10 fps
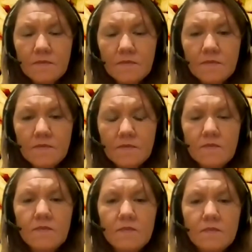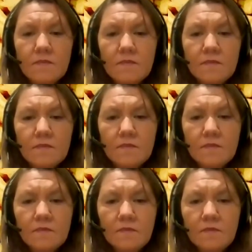
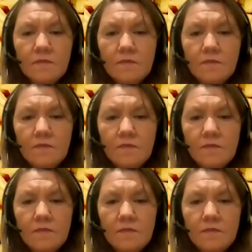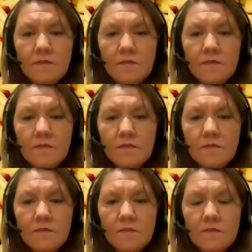
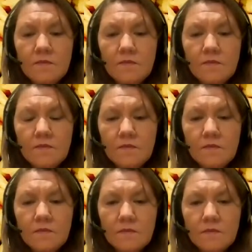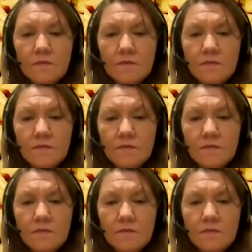The person shown says nothing.